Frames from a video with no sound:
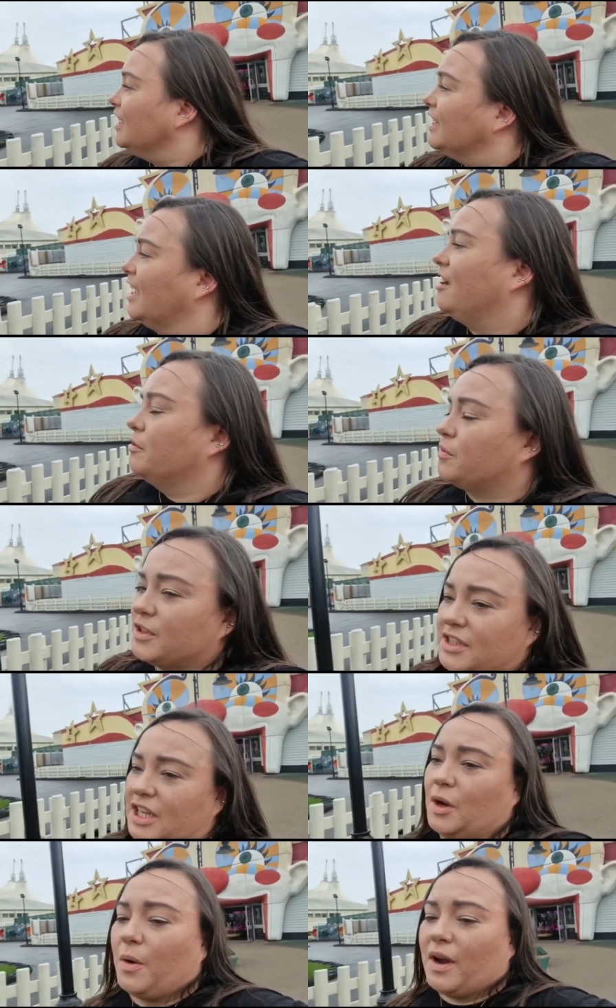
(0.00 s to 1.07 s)
yeah, it
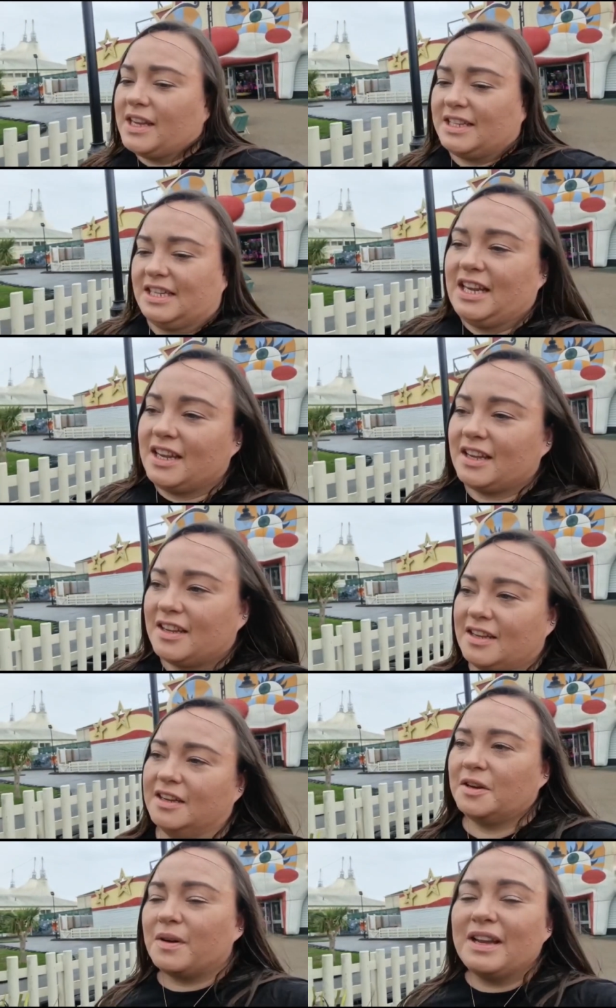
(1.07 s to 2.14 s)
was quite,
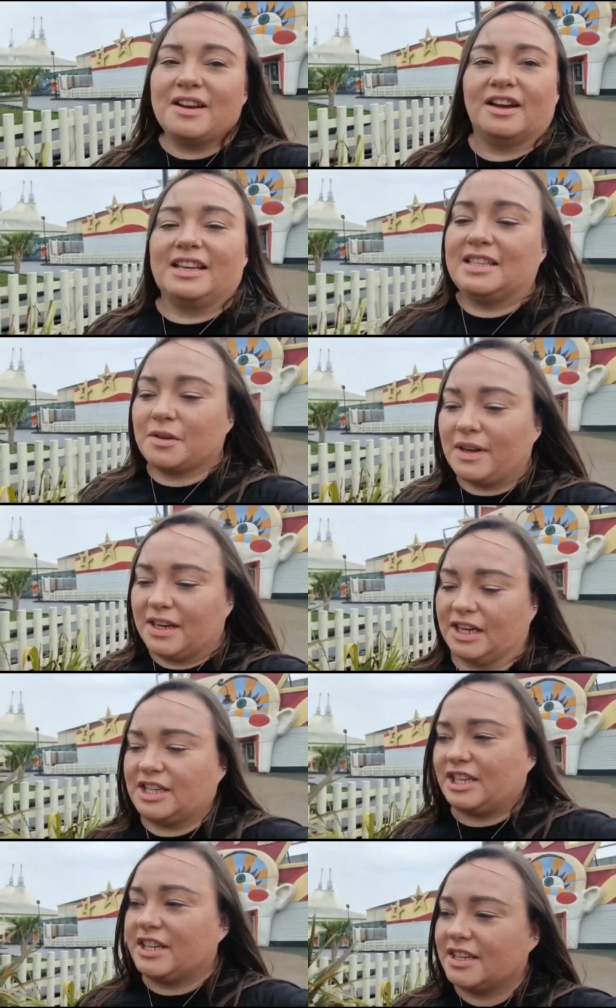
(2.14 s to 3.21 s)
quite nice, quite
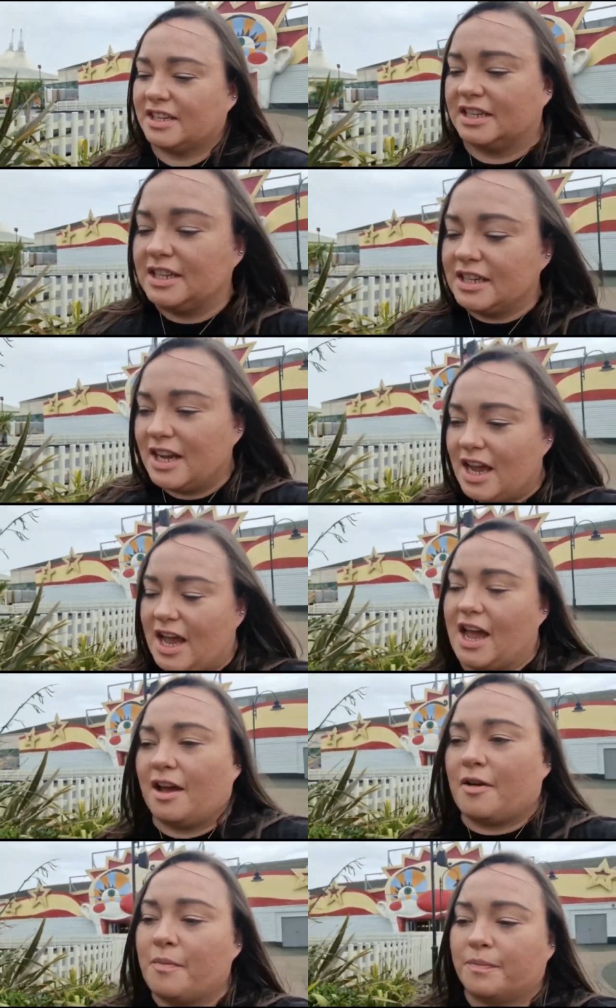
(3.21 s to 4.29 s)
good.
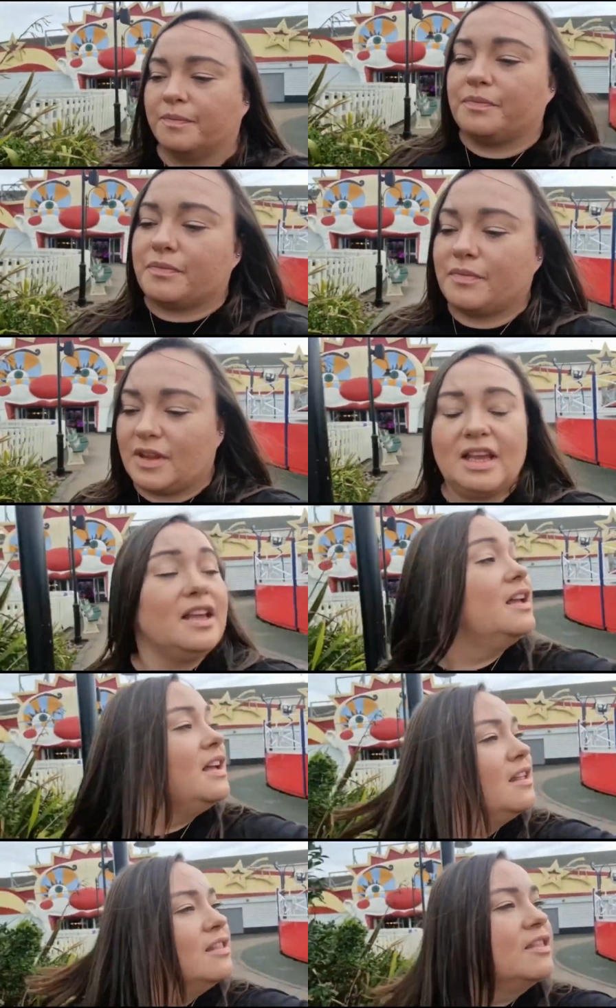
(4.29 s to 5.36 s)
Um,
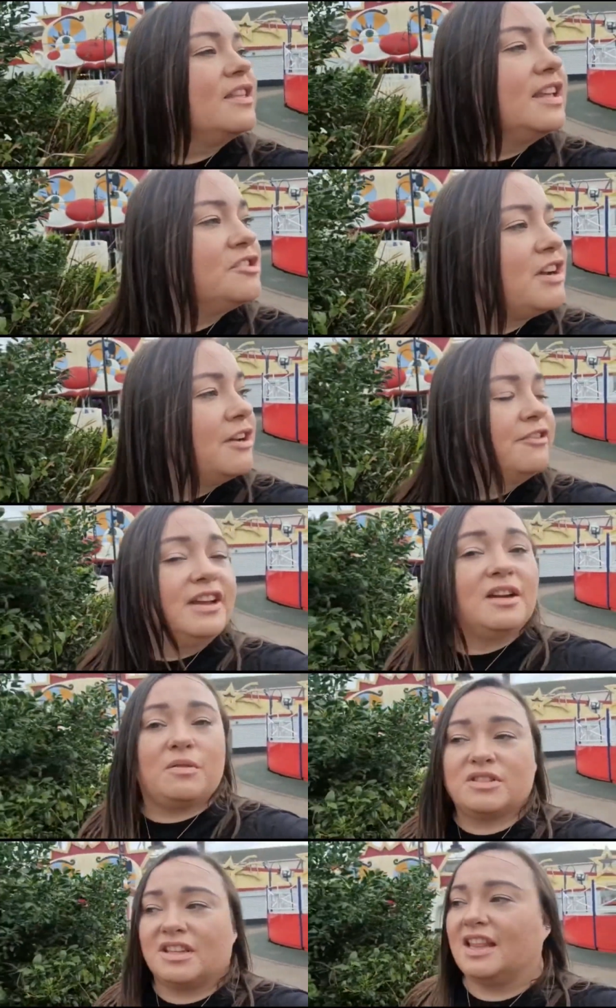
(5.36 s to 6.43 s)
the traffic
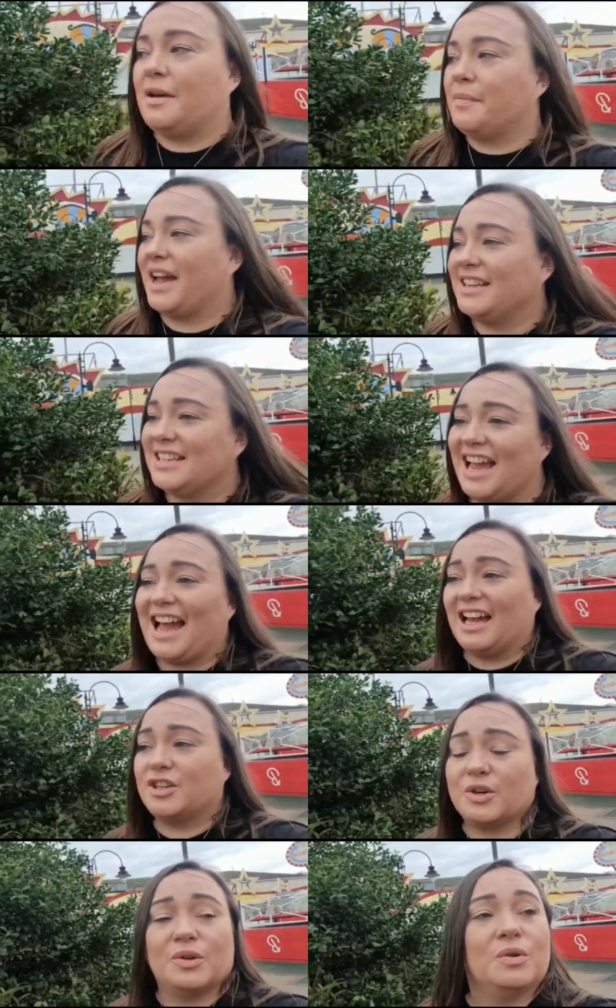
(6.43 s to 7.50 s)
wasn't that bad
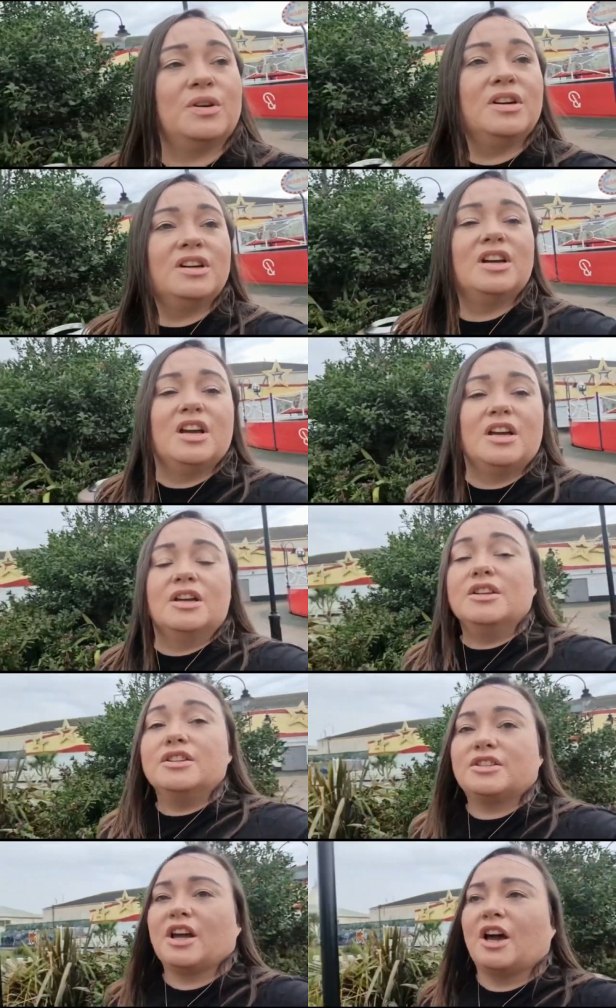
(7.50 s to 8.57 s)
at all.
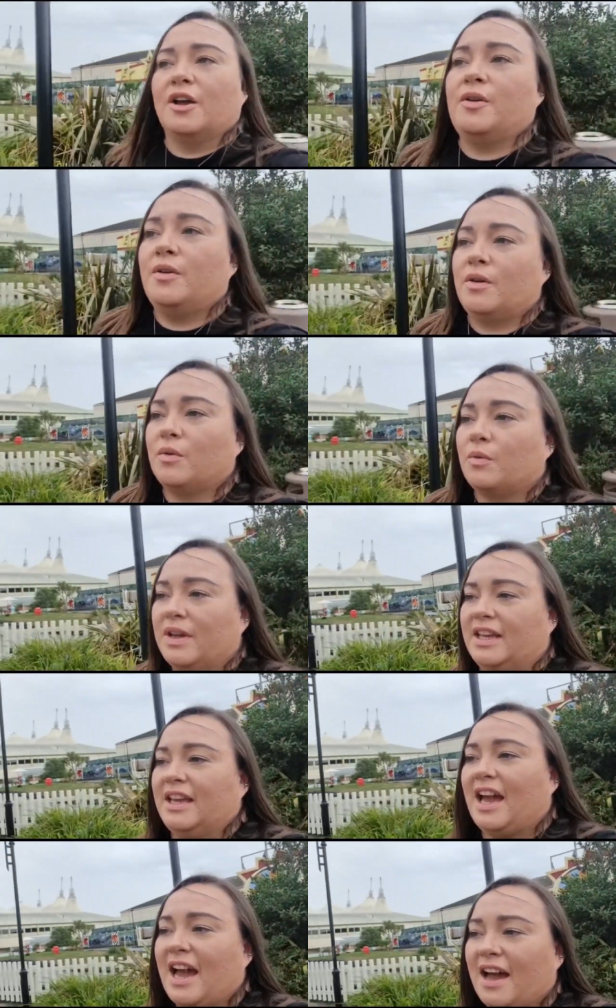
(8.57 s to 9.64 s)
So
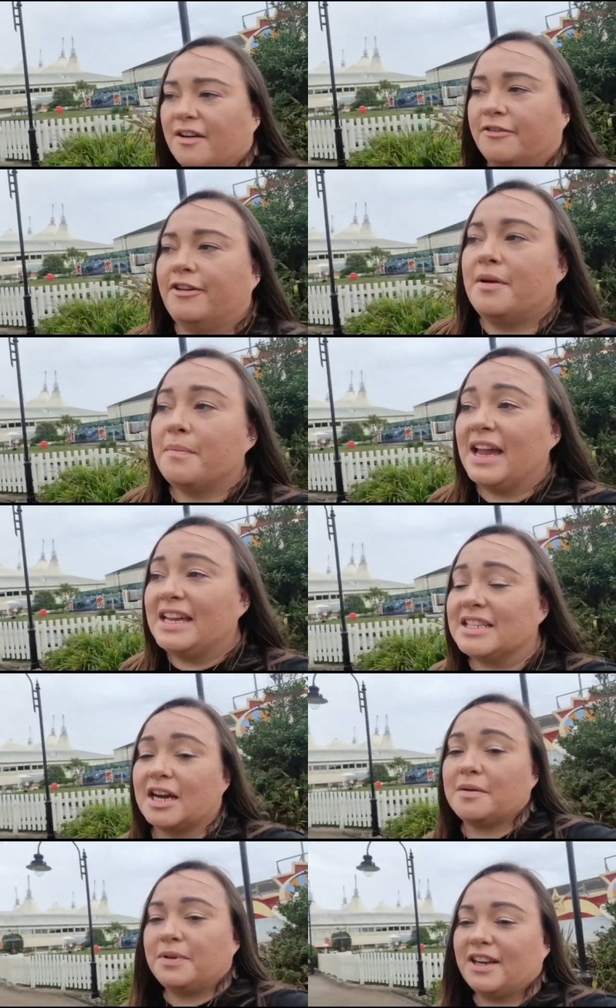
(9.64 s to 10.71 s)
we have made
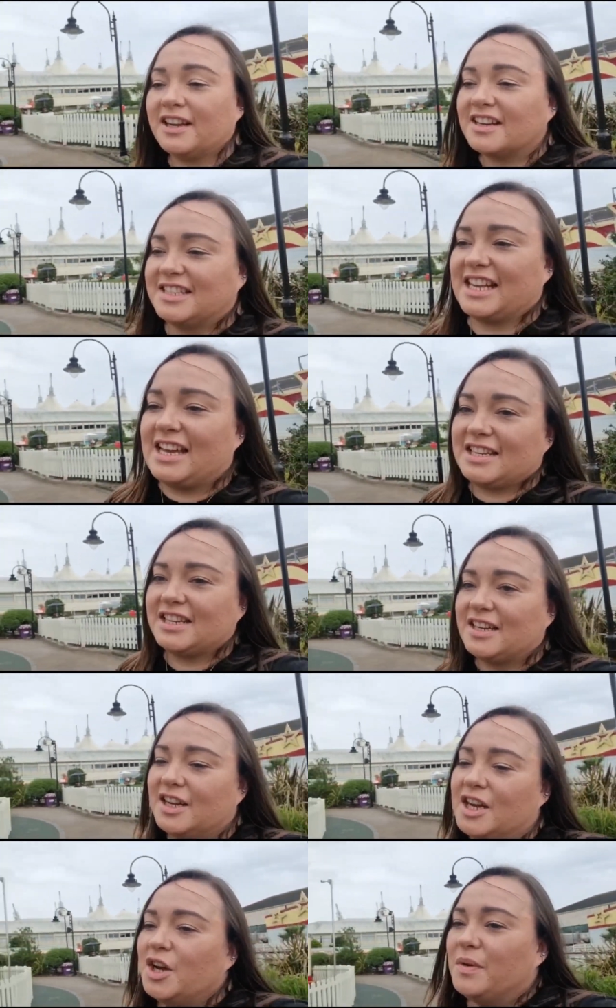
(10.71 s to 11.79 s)
up, like I said,
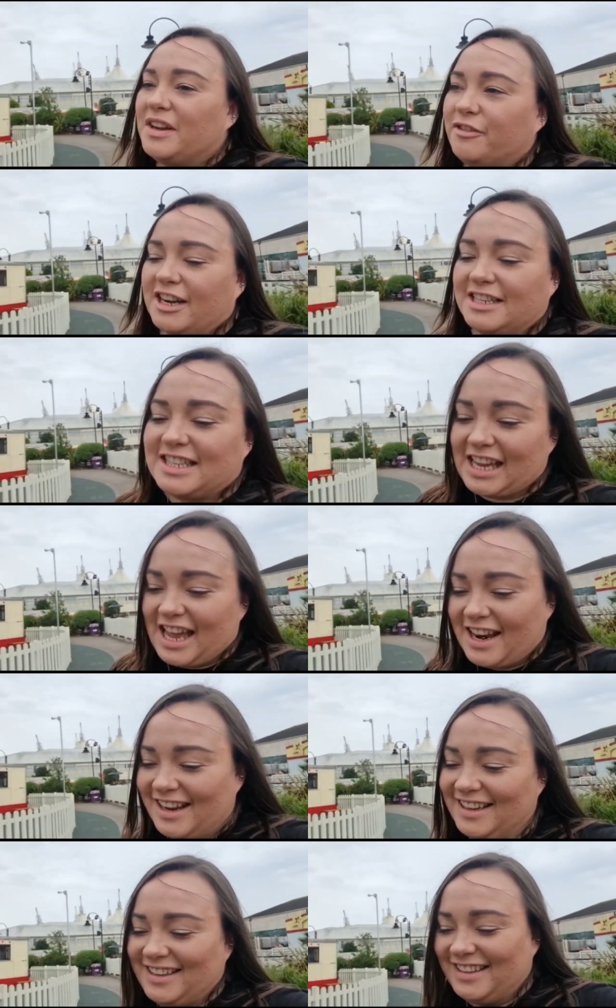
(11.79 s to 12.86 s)
we're friends again.